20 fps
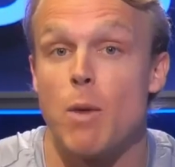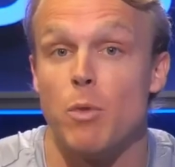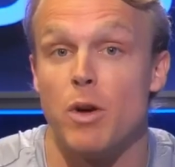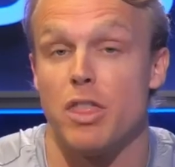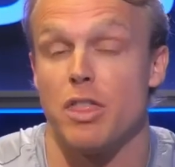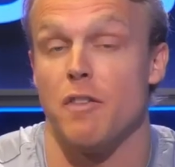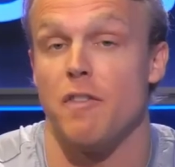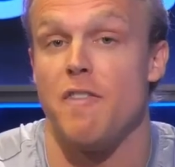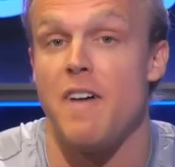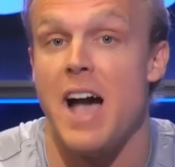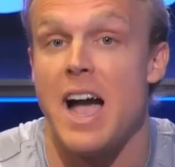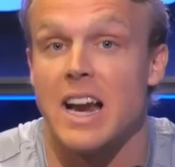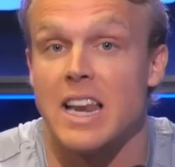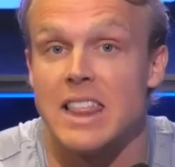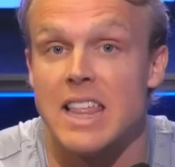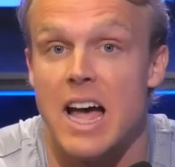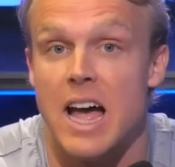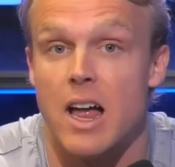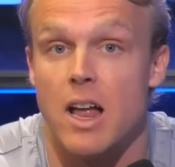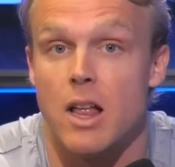with the fact
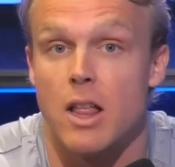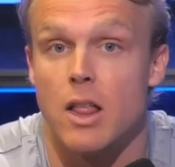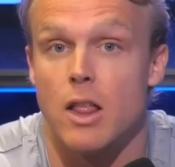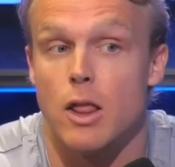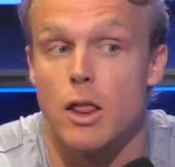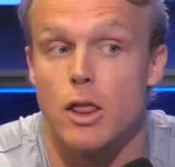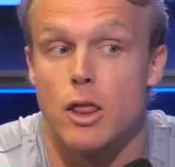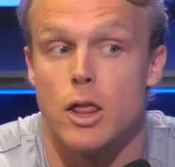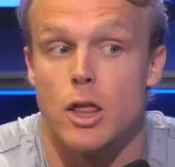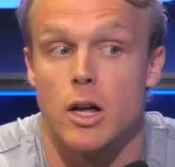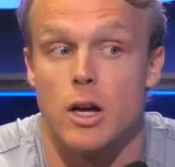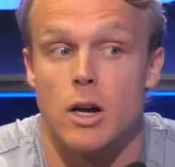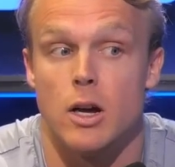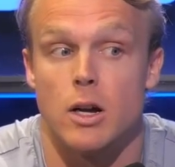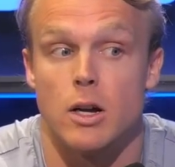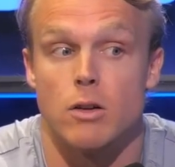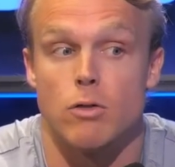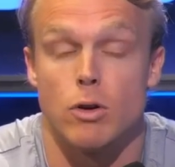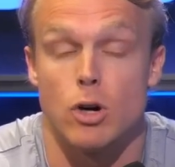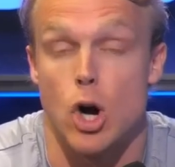that
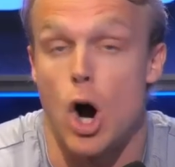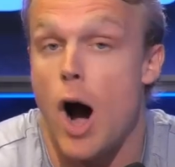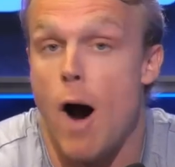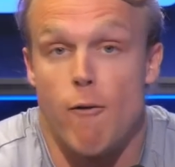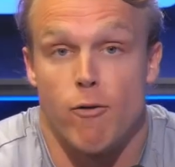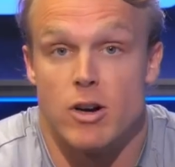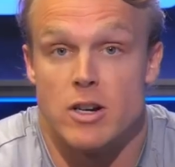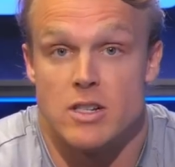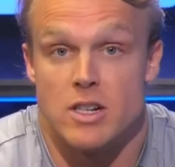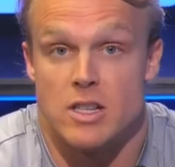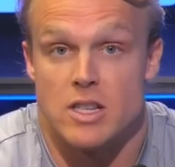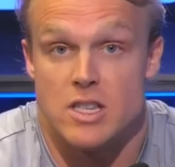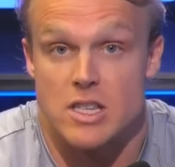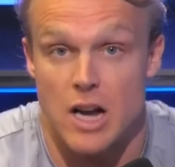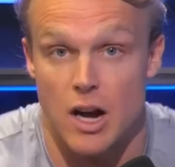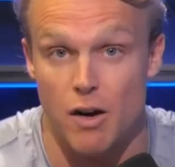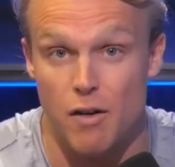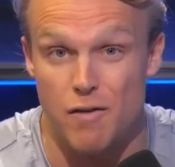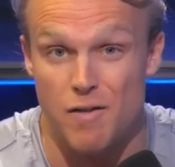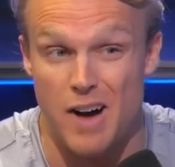the conference
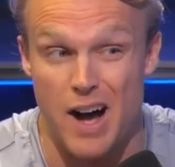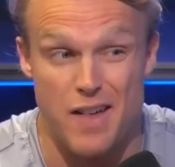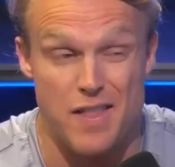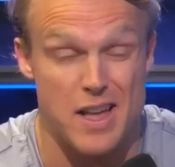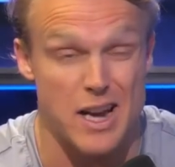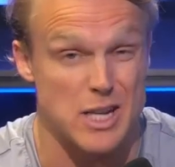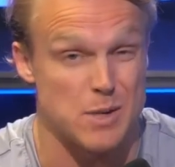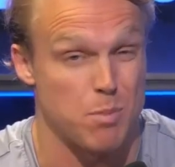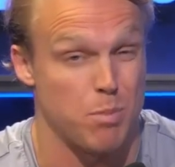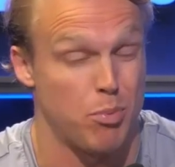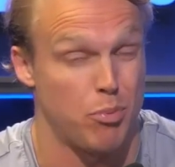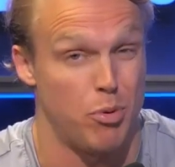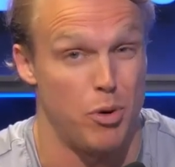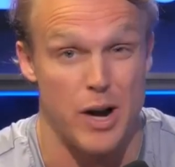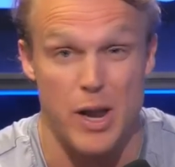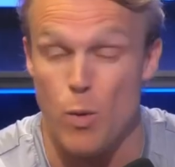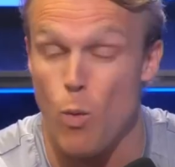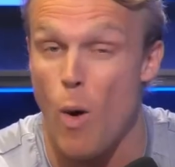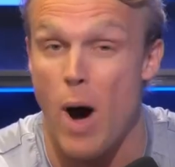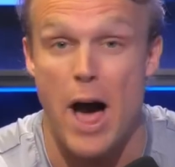itself, I think, is
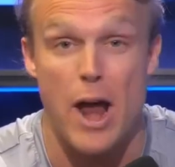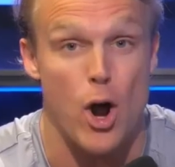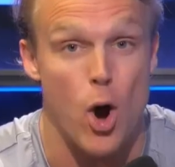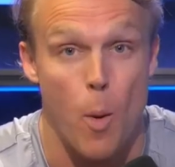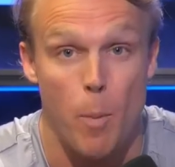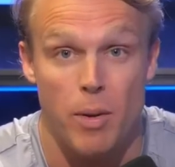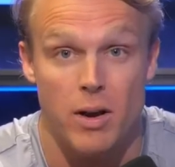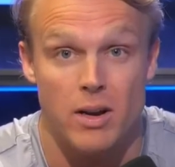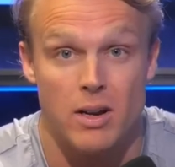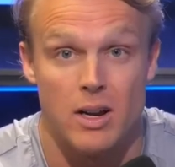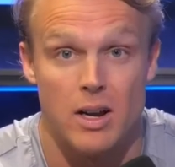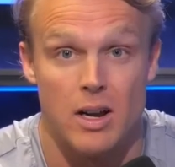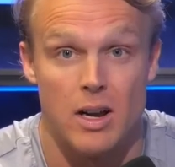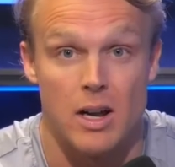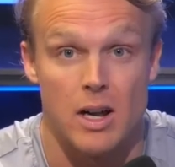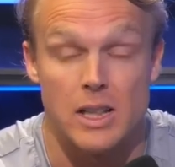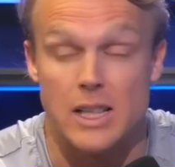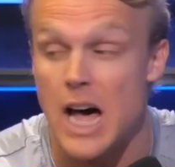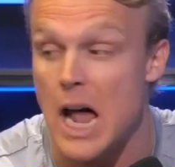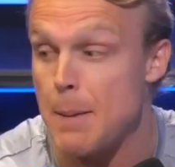pretty wide open.
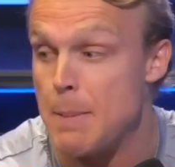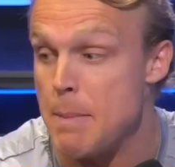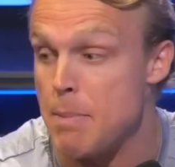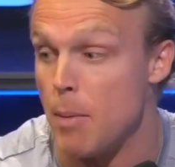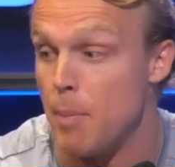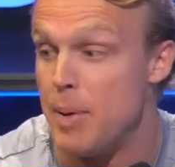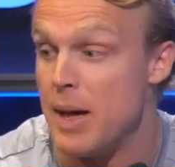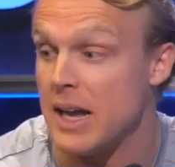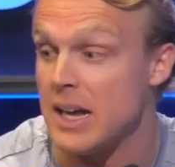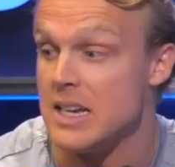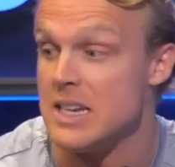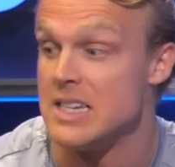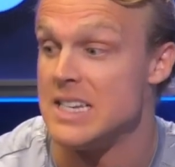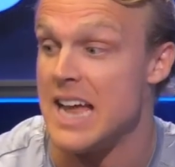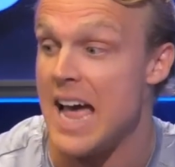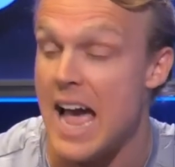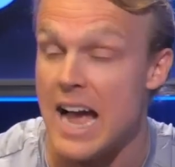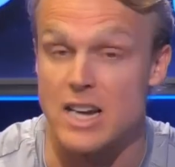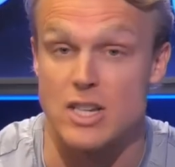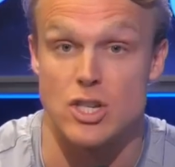A lot of people picking
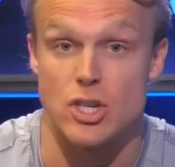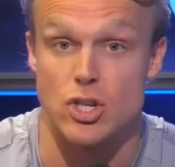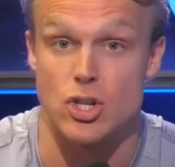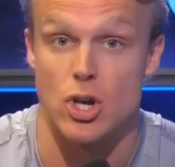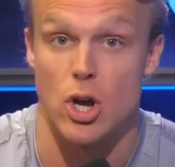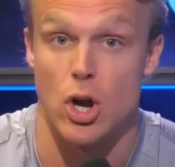Texas